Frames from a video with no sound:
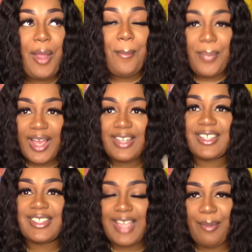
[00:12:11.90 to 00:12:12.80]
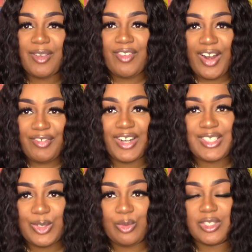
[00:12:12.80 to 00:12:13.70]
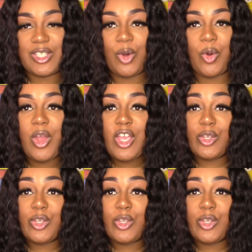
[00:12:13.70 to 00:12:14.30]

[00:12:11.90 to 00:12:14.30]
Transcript: but it's coming very, very soon. So